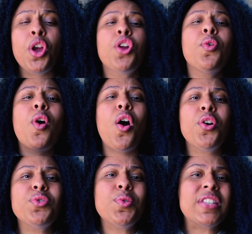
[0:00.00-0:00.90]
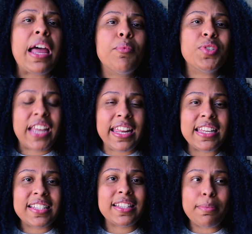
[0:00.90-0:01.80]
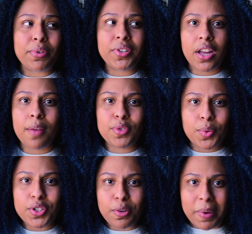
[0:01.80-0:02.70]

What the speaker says: You are also simultaneously building up towards your